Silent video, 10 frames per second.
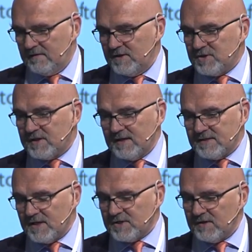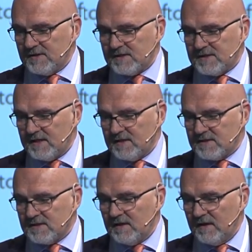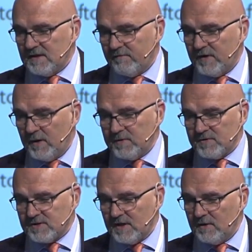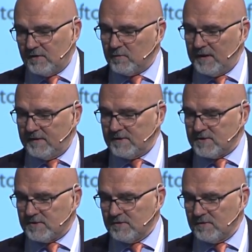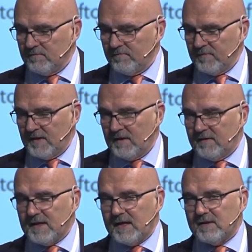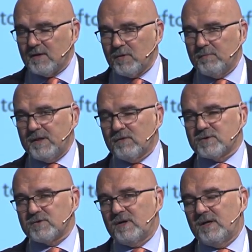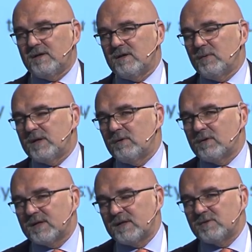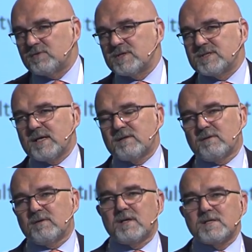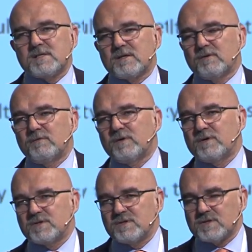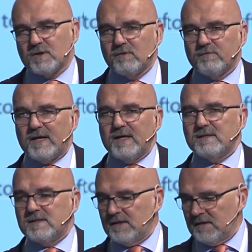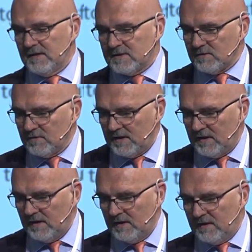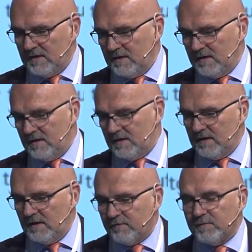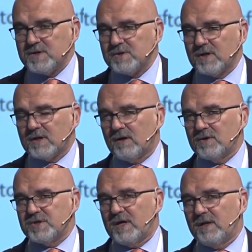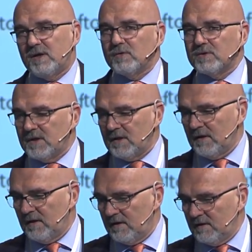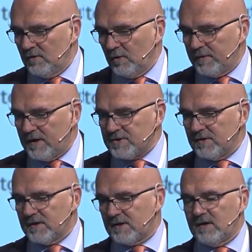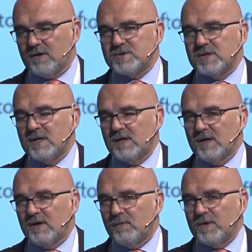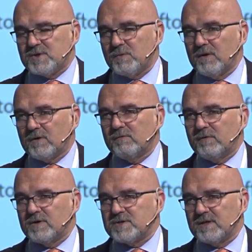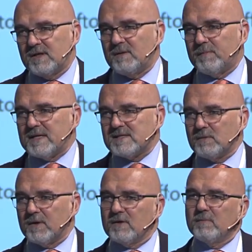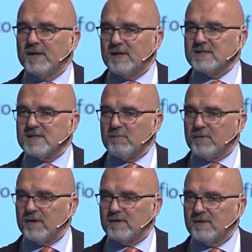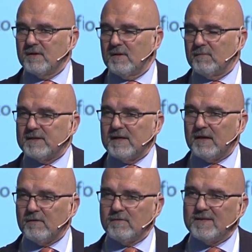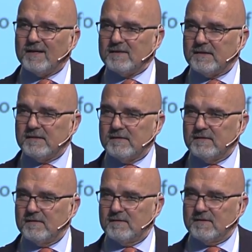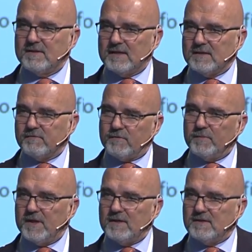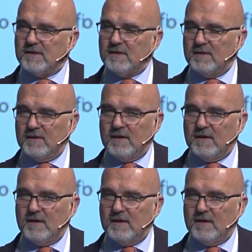Digitalization, as I said, is, still, is a phenomenon still not well understood. Then there will be also, the, when you look at the industry sector, there is the convergence of IT, so the uh, information technology and the OT, the operational technology, which will converge. In the past, they were completely separate. But now data the data from the IT,